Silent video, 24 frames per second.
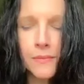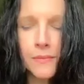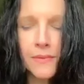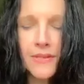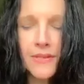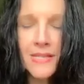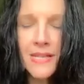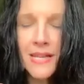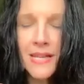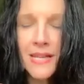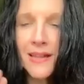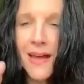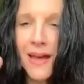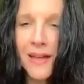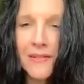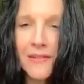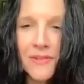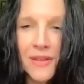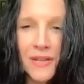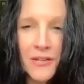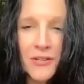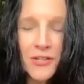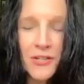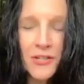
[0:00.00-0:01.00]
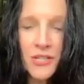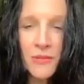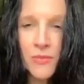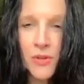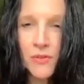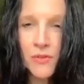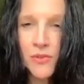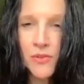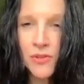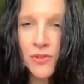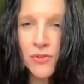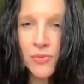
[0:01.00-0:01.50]
There's a lot of energy
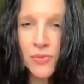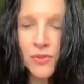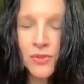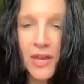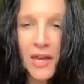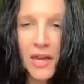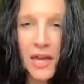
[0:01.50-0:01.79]
moving through the